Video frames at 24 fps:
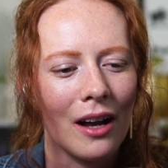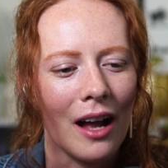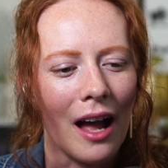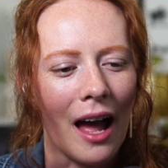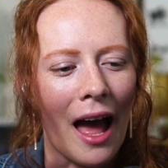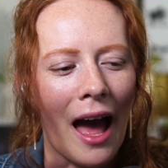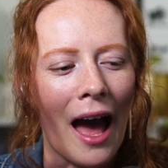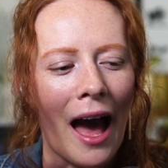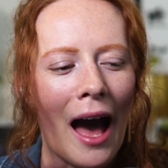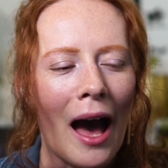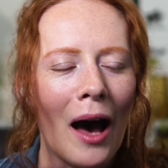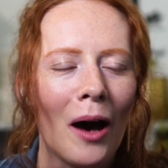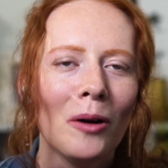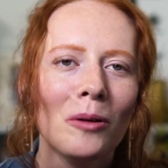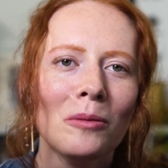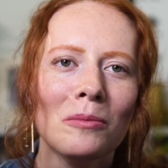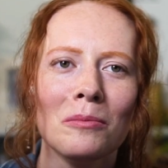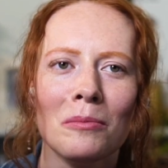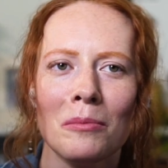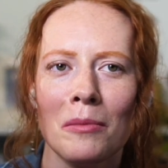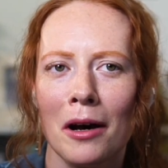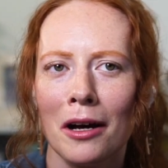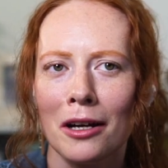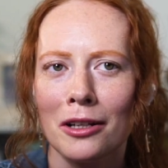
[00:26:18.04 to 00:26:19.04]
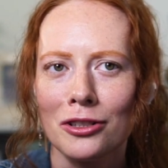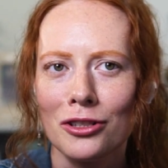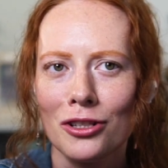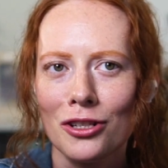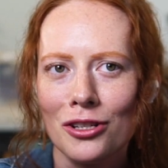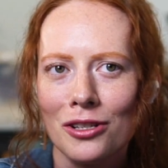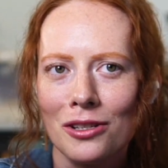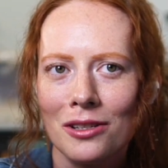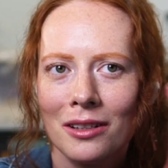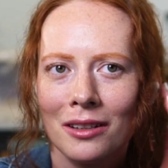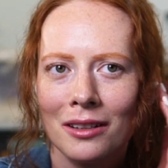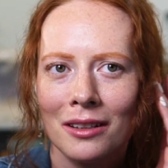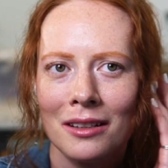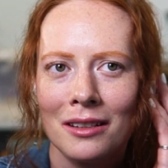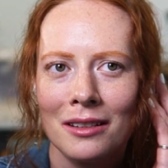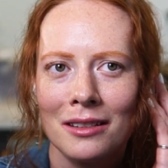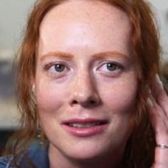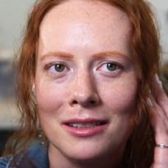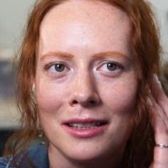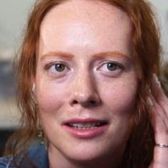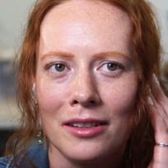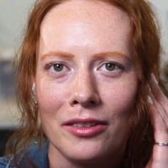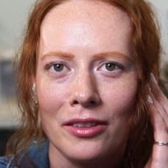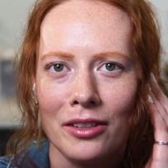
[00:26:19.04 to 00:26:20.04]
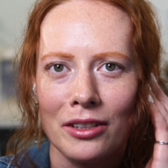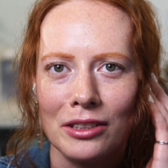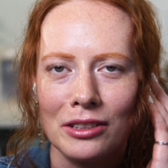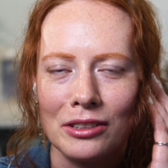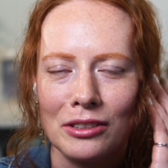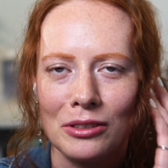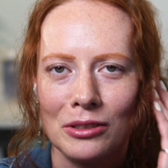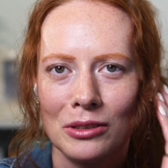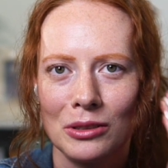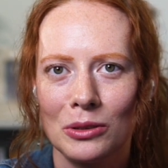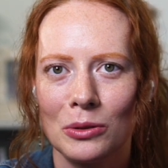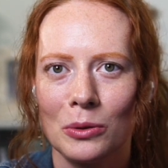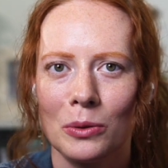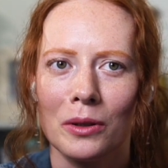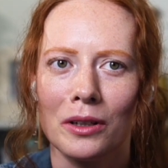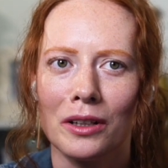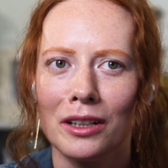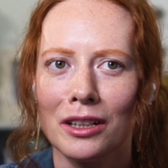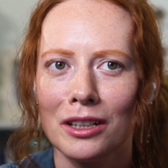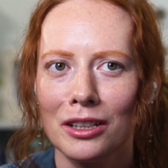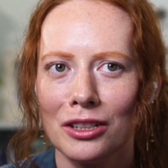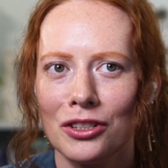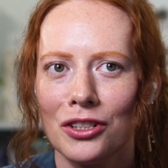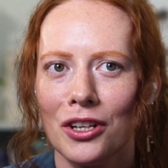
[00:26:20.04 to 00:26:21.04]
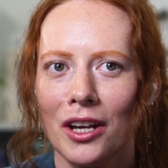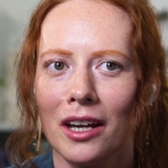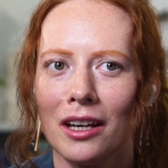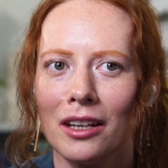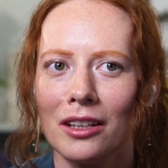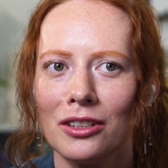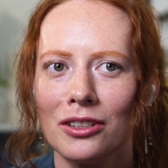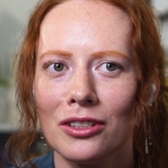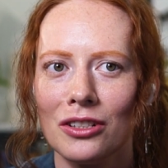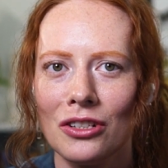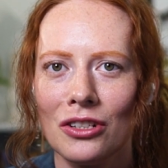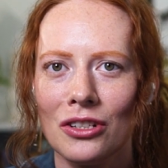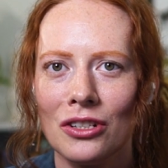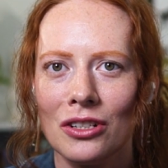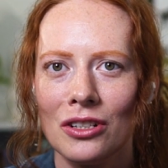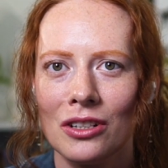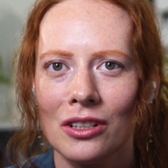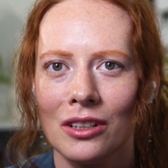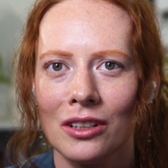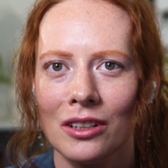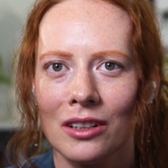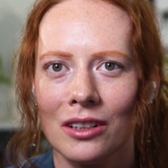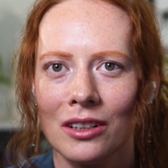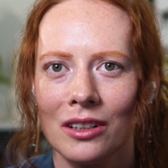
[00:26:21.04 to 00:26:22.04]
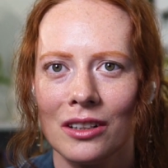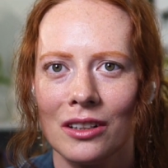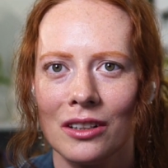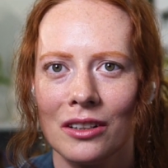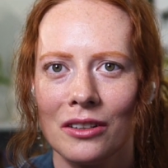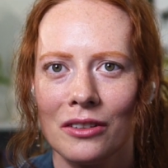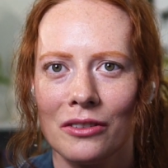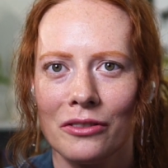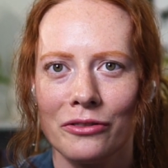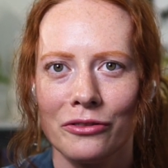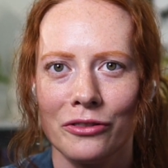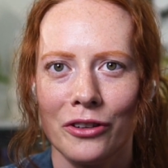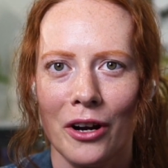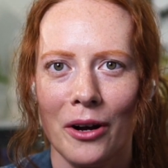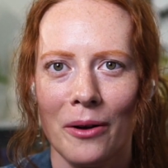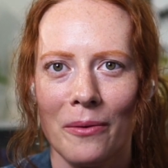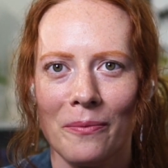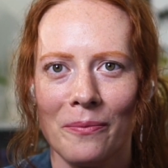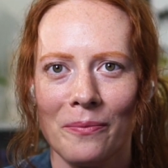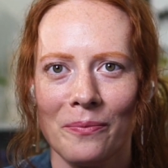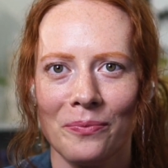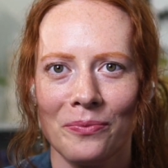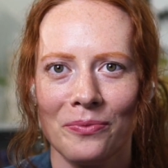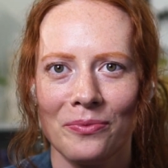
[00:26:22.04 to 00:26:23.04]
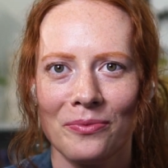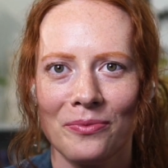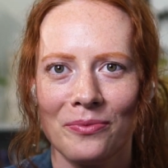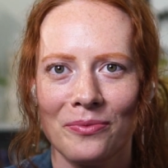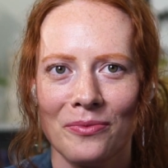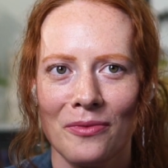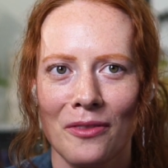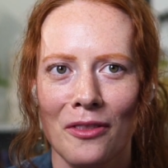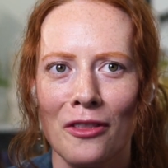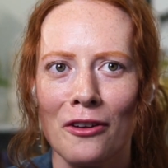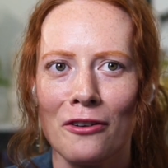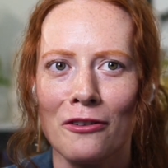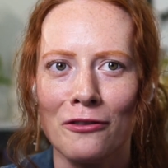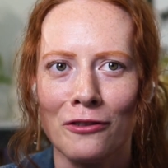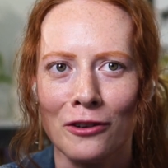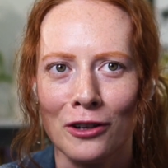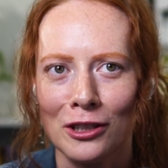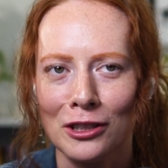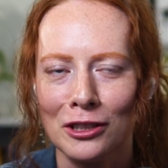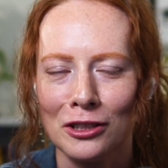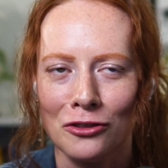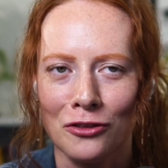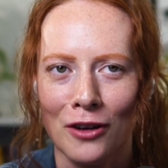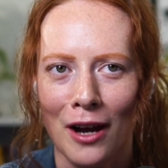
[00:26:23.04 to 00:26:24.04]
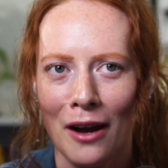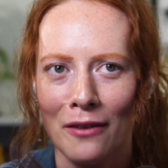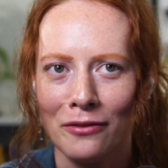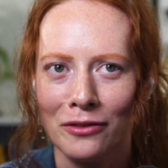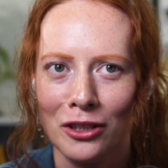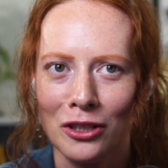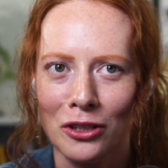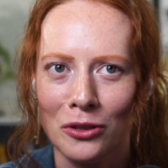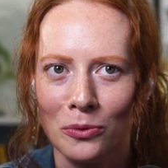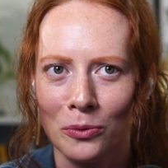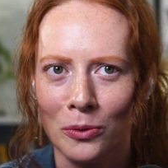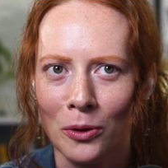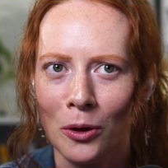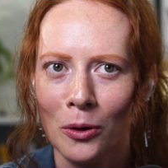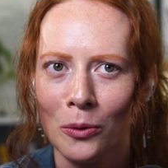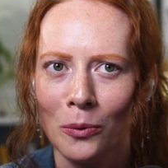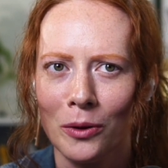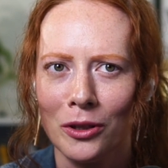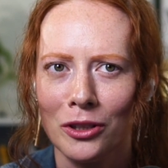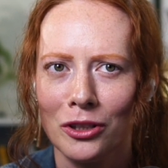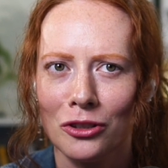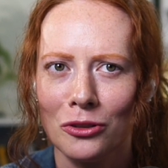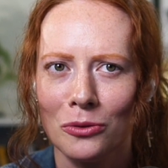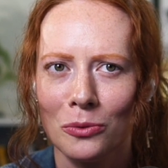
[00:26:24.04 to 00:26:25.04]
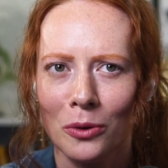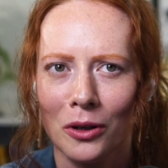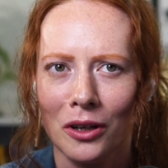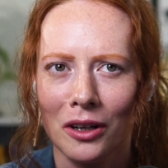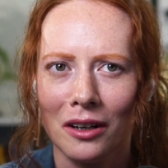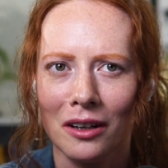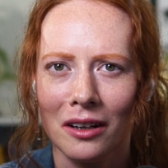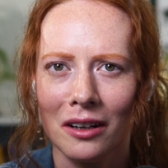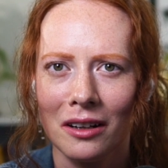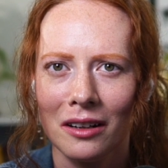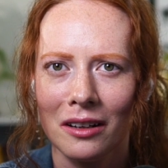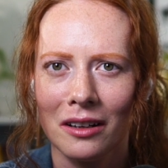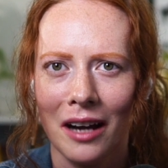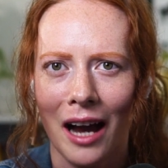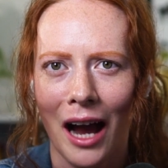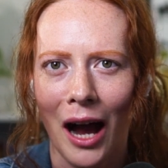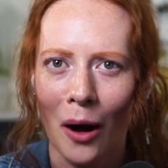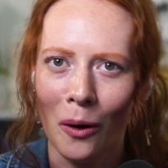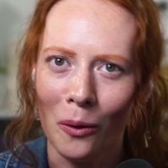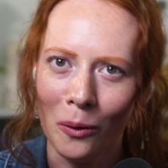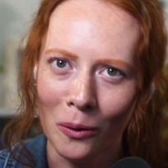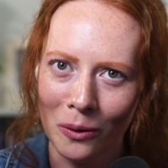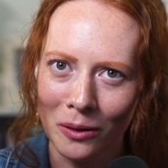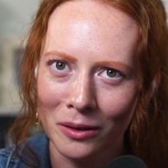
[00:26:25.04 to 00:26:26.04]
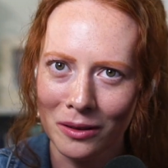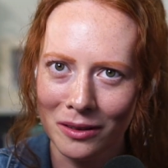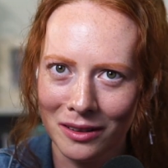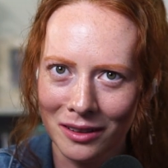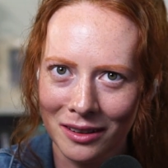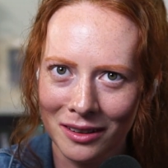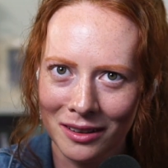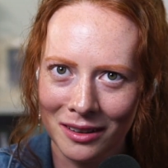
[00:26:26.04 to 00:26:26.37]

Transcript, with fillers: How much did the story change from the first draft that you wrote when you were how old?